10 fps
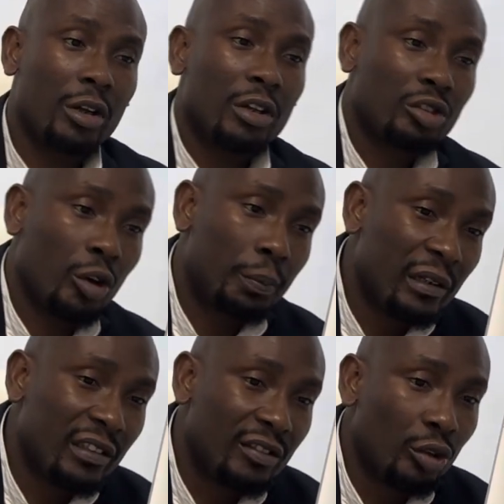So
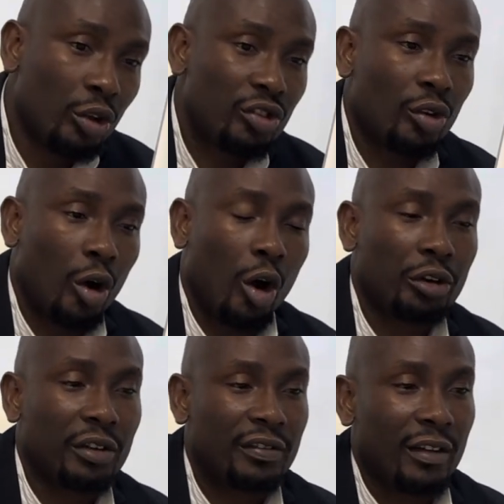please note all
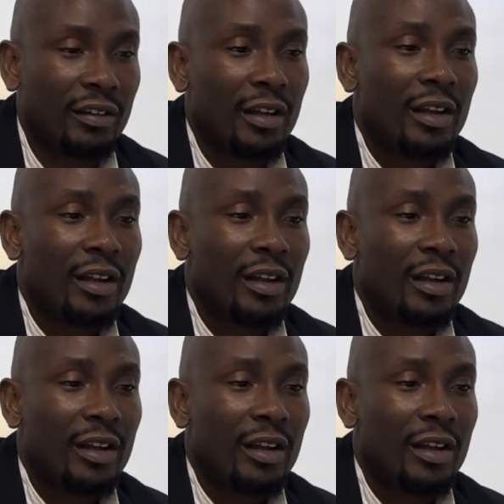these things.